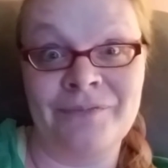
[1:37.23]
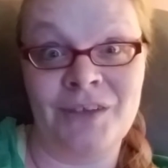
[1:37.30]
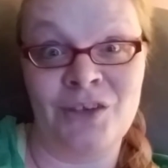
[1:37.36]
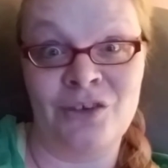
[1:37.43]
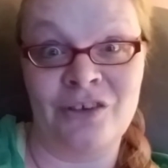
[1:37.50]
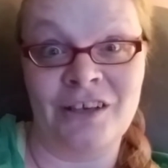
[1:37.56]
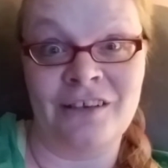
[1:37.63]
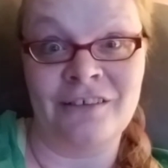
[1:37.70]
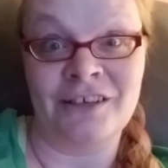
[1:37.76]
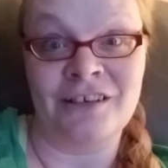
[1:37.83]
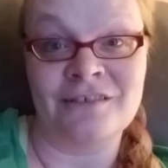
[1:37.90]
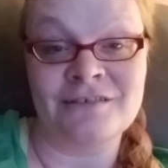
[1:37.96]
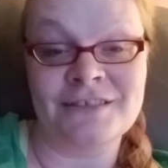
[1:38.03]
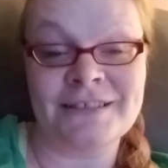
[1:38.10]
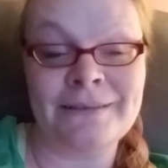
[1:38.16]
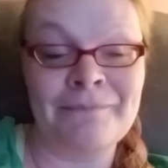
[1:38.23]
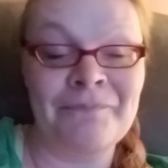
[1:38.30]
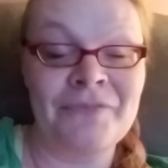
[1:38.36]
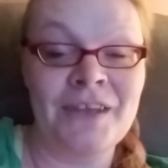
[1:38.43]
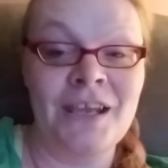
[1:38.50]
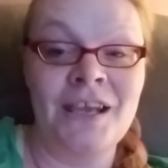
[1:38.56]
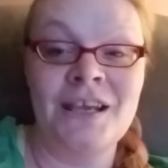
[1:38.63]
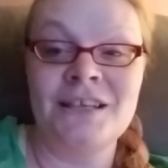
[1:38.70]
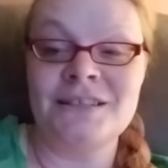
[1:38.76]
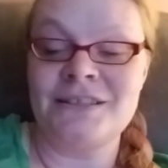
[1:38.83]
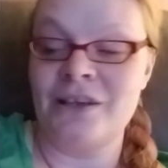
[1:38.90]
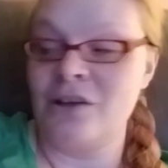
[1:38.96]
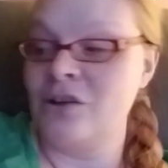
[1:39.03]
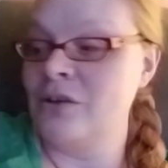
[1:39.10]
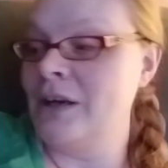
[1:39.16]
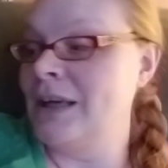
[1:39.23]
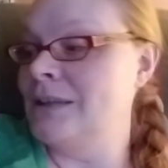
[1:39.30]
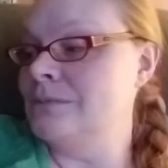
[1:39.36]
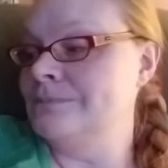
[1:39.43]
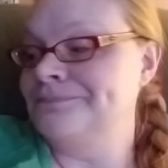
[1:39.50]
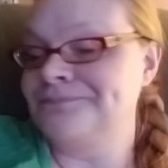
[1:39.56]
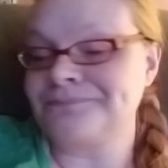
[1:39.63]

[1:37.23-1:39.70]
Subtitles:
You know how it goes. So,